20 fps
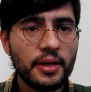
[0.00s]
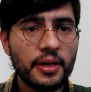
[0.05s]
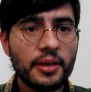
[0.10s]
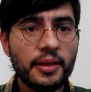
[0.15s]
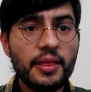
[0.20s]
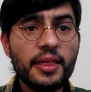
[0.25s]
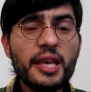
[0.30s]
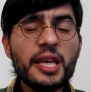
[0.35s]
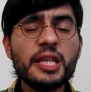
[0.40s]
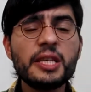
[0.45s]

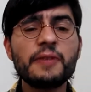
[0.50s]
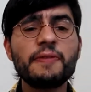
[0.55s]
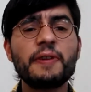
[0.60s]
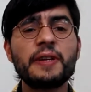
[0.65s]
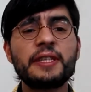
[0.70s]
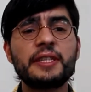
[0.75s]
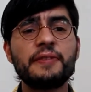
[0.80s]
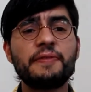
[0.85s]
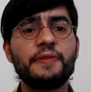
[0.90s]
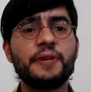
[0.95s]
This
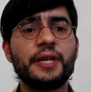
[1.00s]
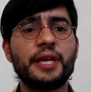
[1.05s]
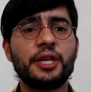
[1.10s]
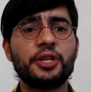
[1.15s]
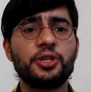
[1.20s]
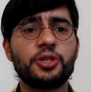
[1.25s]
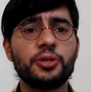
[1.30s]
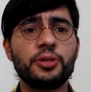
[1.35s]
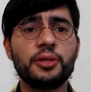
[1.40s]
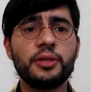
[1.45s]

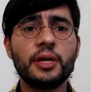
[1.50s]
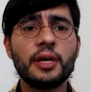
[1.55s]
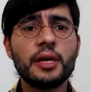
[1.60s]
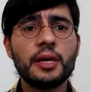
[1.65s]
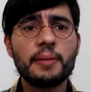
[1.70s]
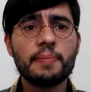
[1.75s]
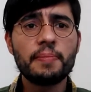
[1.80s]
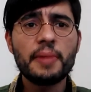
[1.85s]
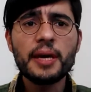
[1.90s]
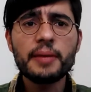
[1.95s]
falsification,
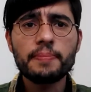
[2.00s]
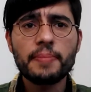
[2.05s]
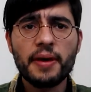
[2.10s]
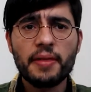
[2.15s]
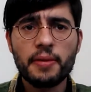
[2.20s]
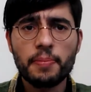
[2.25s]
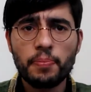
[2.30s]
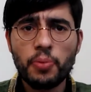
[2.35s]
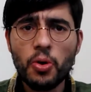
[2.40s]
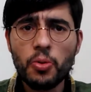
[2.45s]
made by
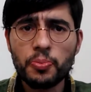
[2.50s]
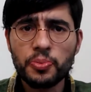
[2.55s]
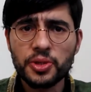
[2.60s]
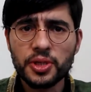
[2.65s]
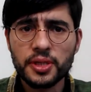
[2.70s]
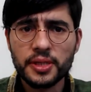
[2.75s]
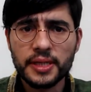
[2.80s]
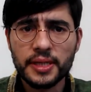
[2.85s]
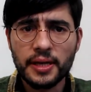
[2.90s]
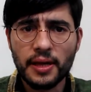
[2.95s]
the
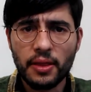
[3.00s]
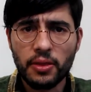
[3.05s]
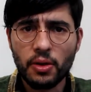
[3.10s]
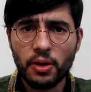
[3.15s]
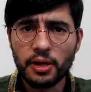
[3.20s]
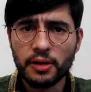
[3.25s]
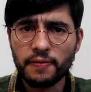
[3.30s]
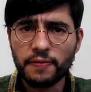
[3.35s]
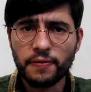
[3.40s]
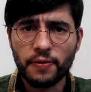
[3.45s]
Pope's
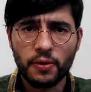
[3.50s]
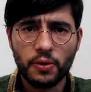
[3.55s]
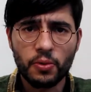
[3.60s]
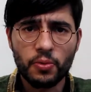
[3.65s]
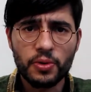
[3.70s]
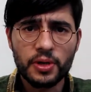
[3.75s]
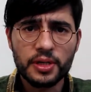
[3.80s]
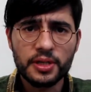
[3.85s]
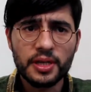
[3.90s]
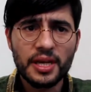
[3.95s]
Catholic
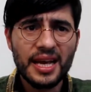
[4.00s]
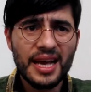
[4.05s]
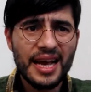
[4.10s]
followers,